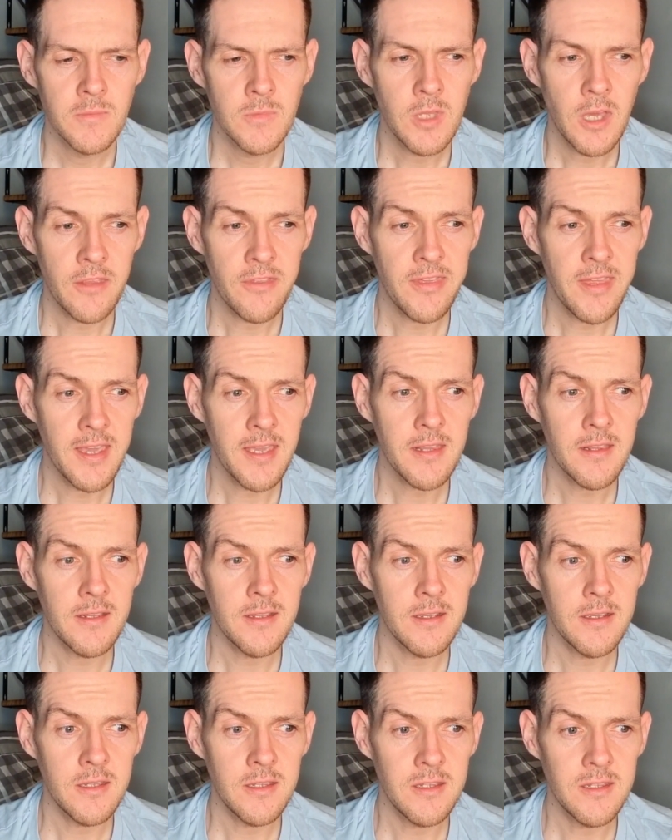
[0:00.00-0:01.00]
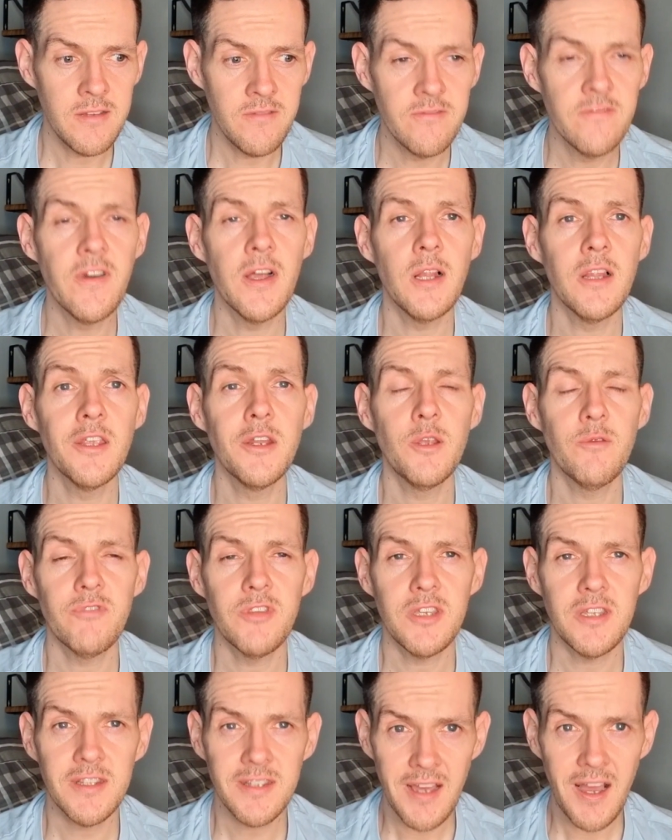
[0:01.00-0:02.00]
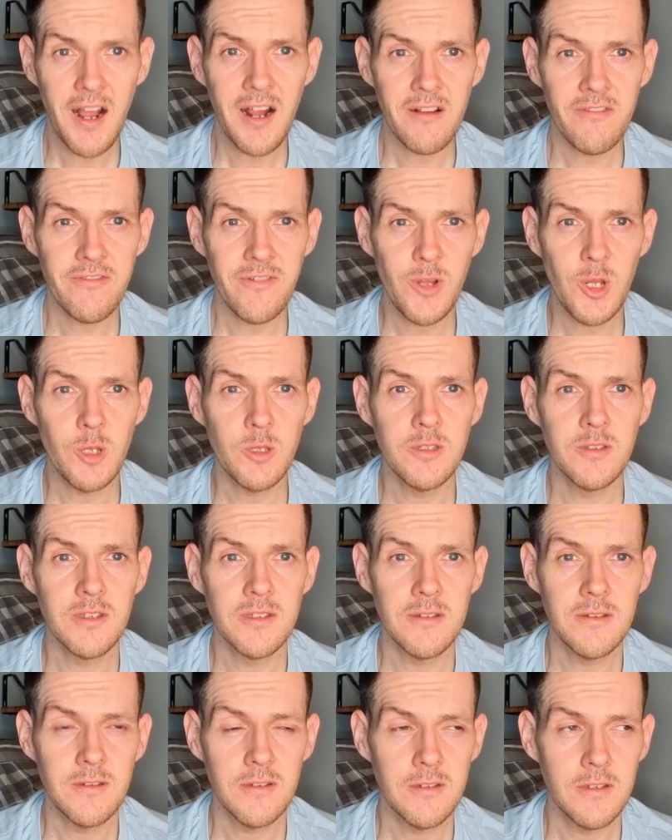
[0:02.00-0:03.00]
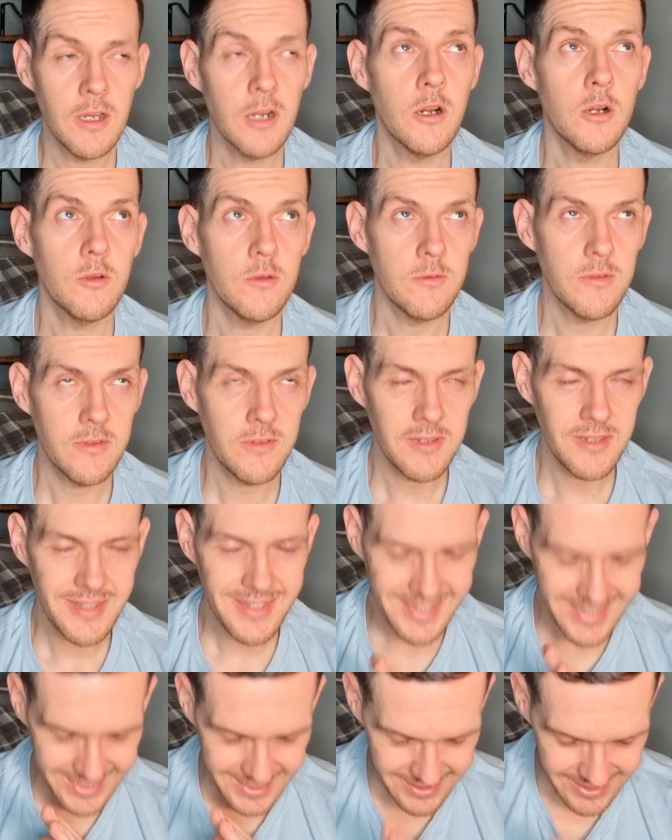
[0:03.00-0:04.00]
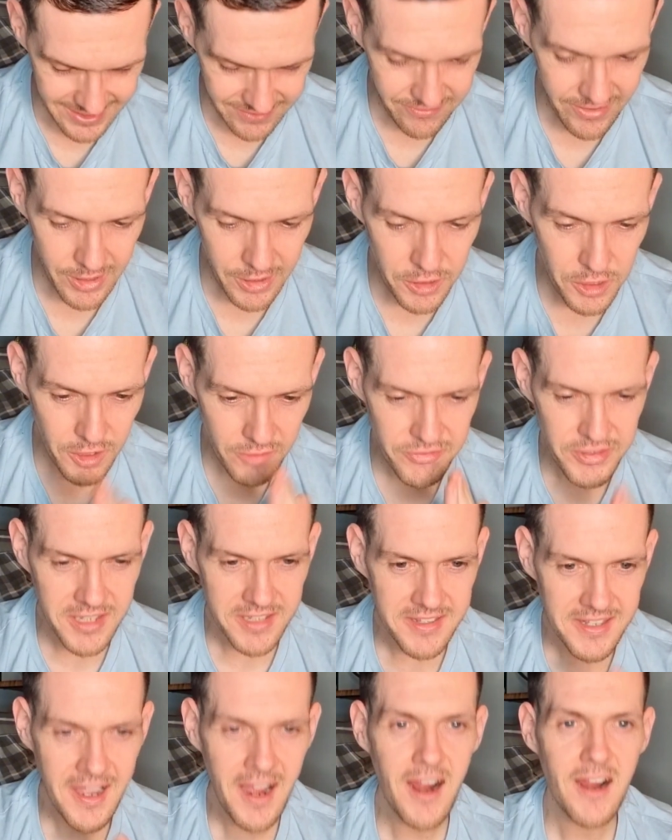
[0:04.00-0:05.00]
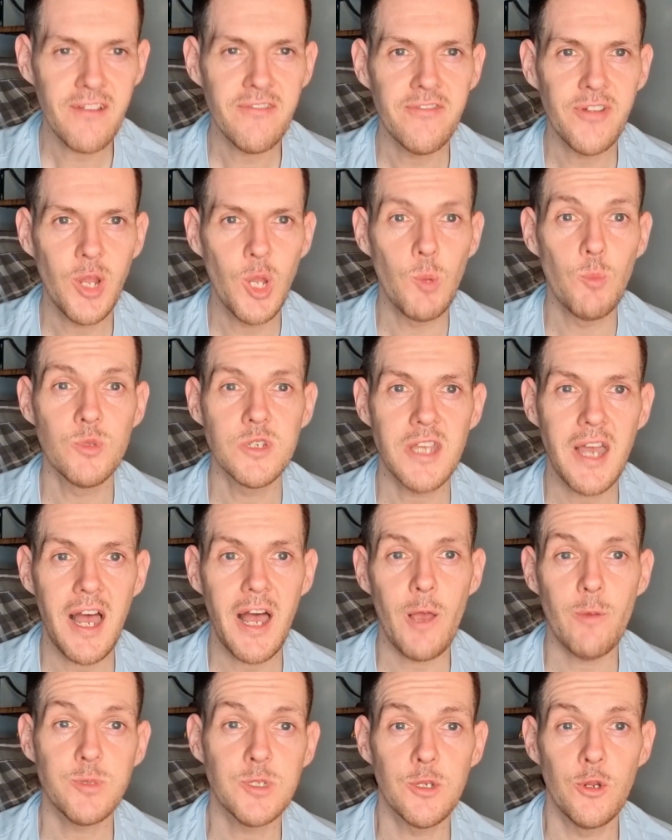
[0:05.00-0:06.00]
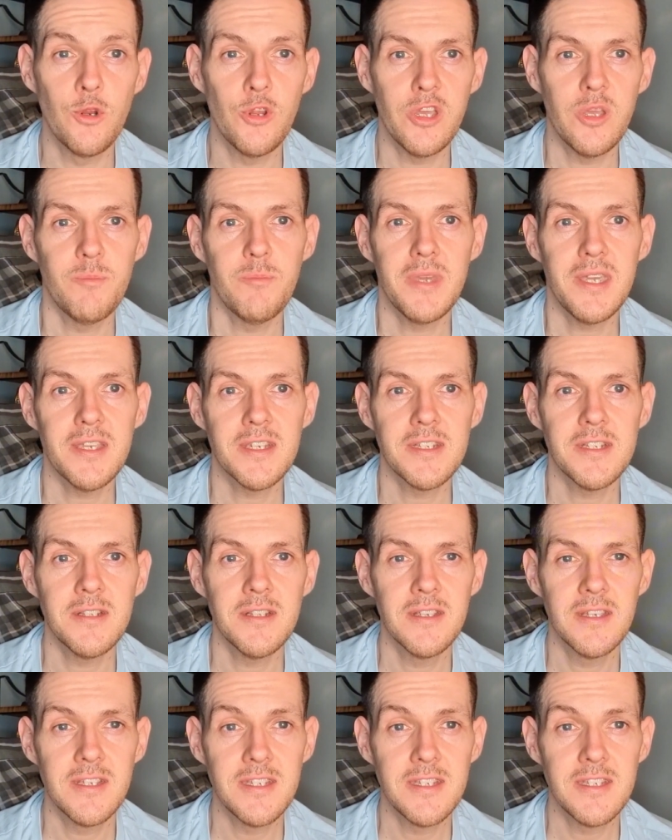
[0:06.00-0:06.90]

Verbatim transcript: I think the villain of the entire film, or the, the villain of the entire film, was absolutely amazing.